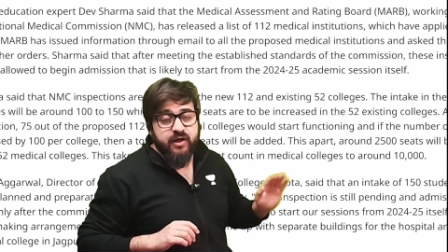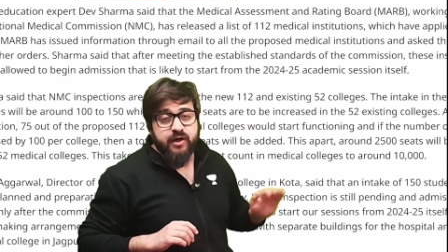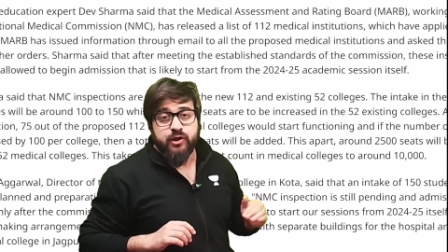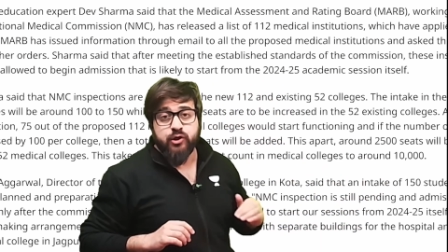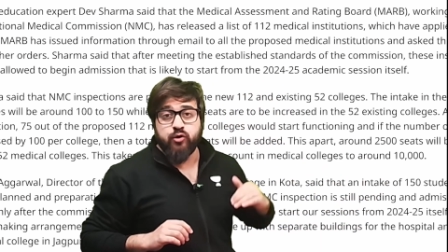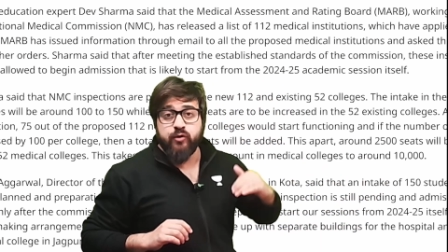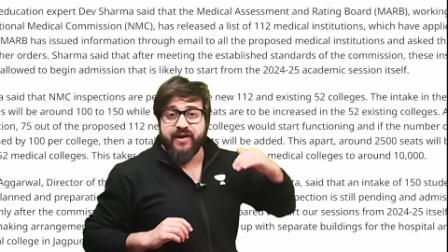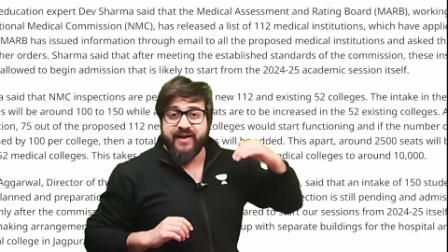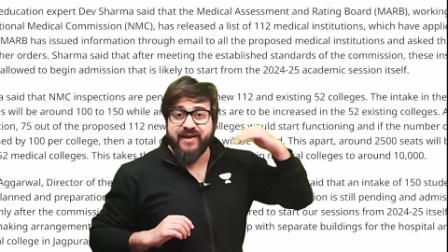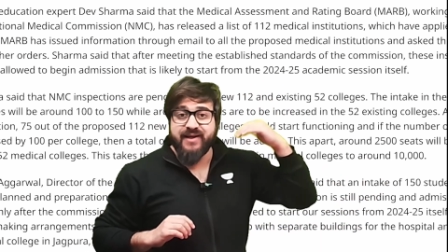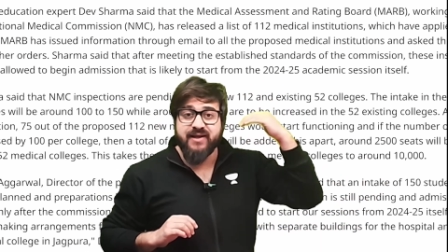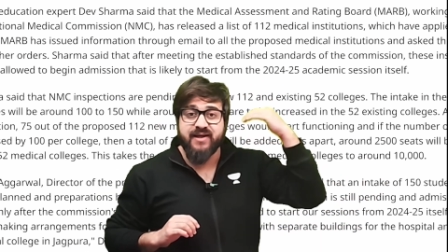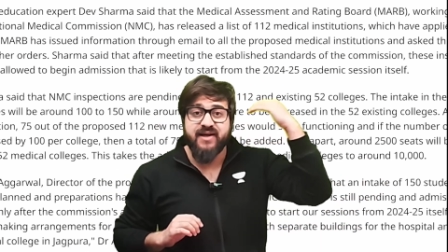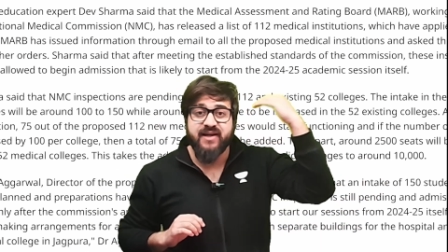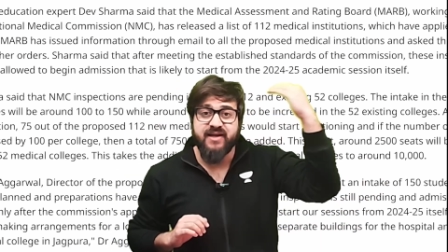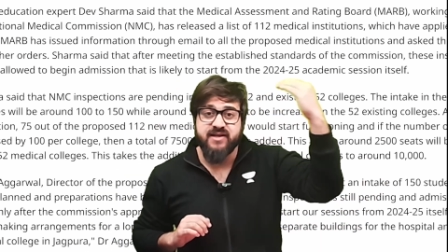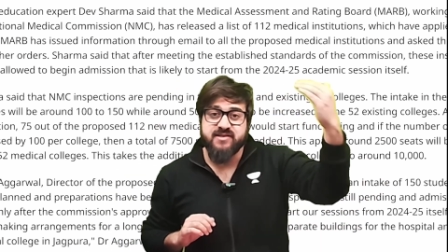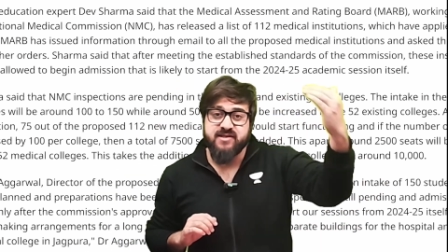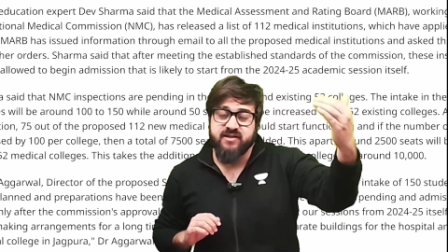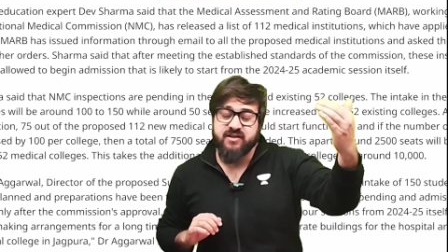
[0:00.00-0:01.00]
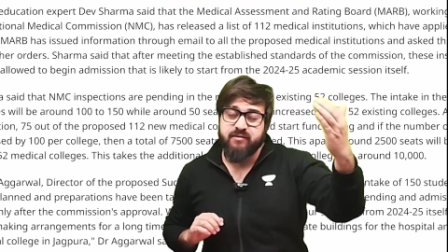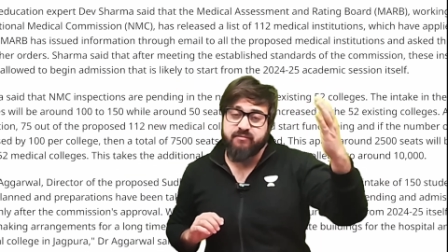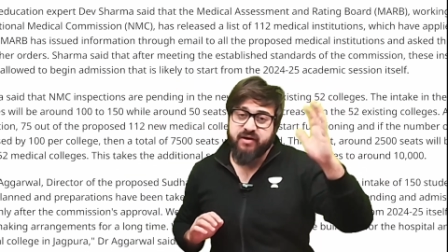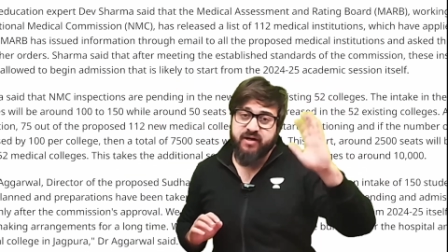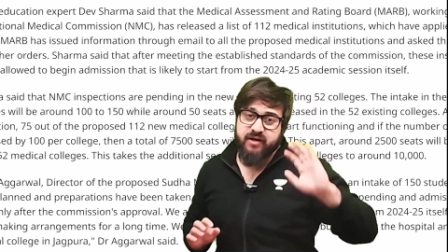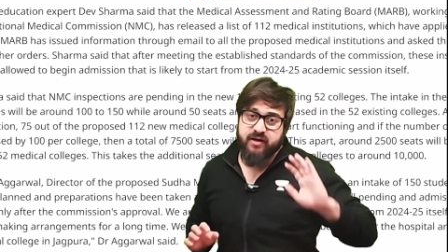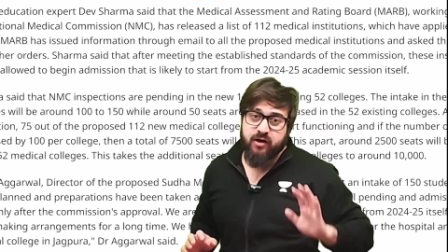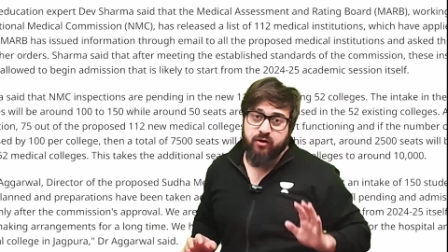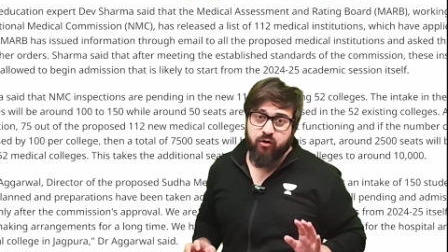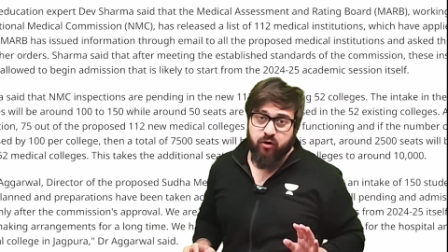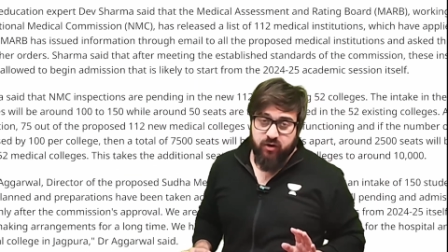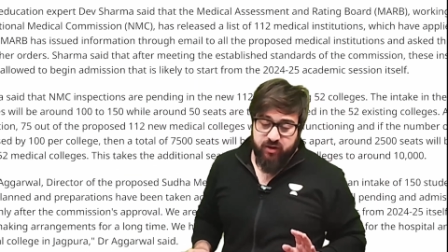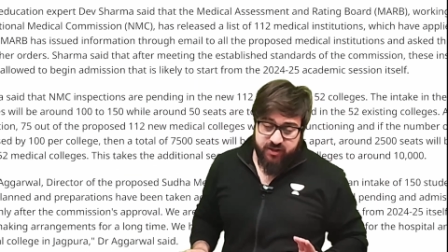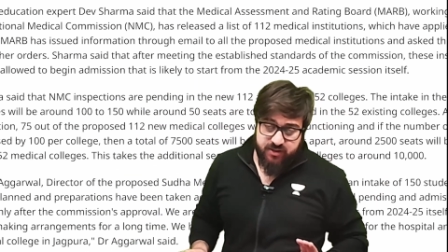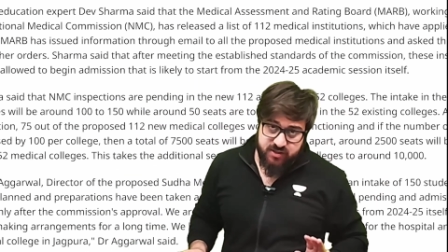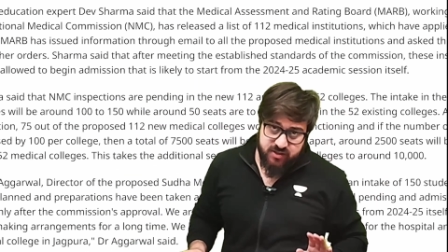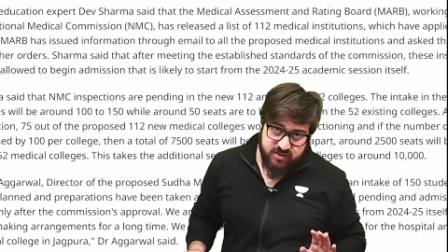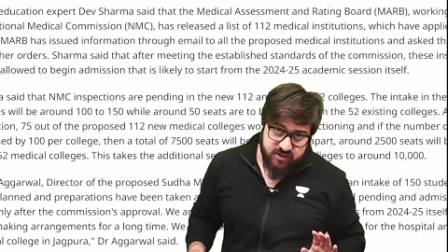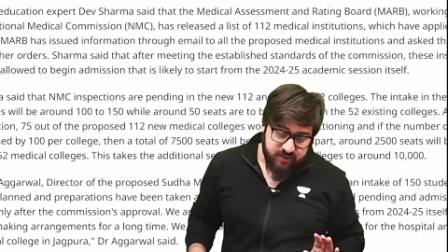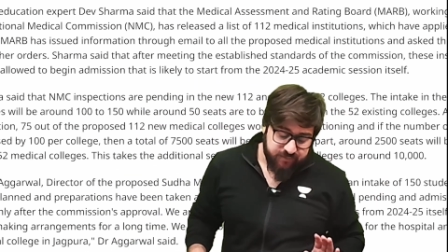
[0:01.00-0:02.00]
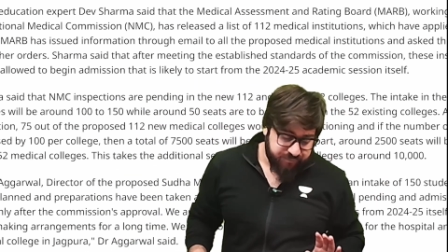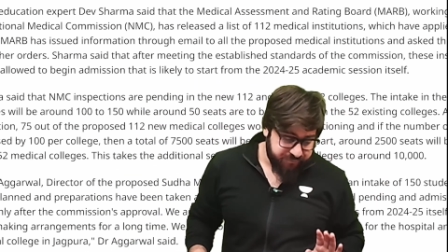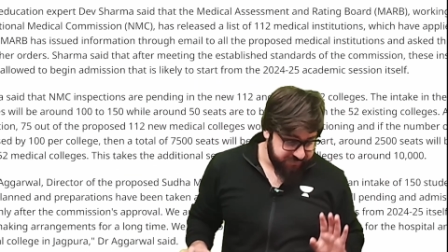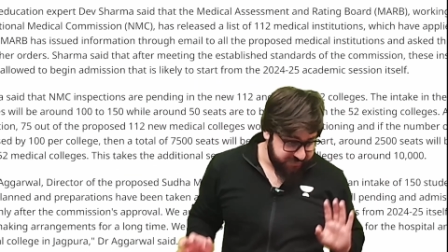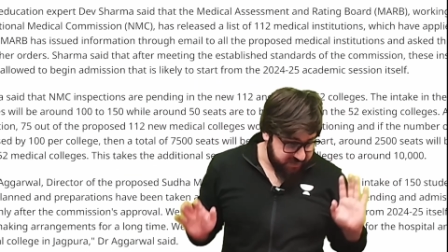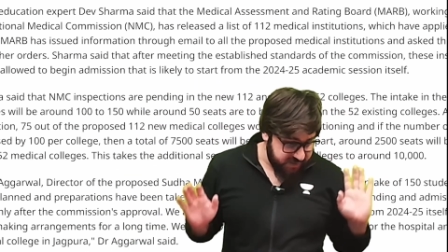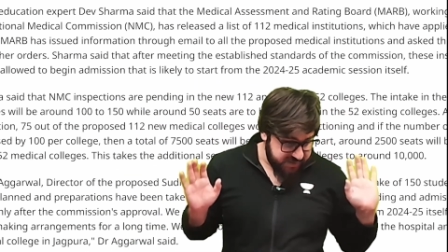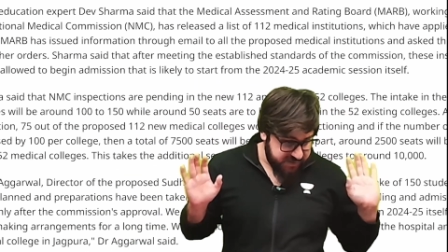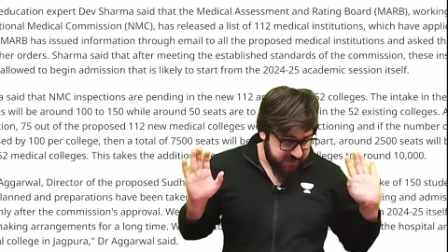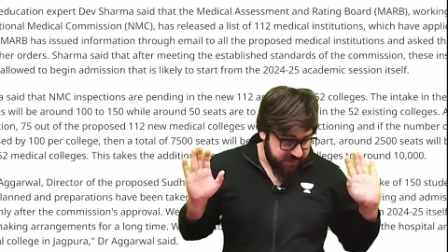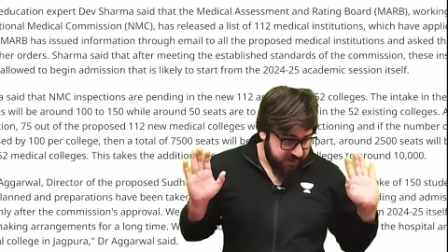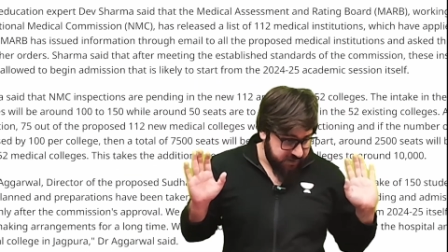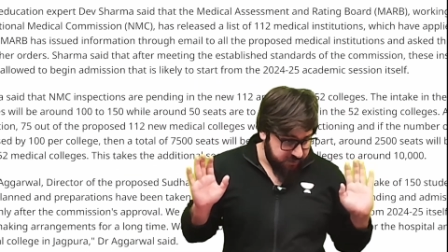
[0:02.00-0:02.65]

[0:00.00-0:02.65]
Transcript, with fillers: to increase in the medical colleges this year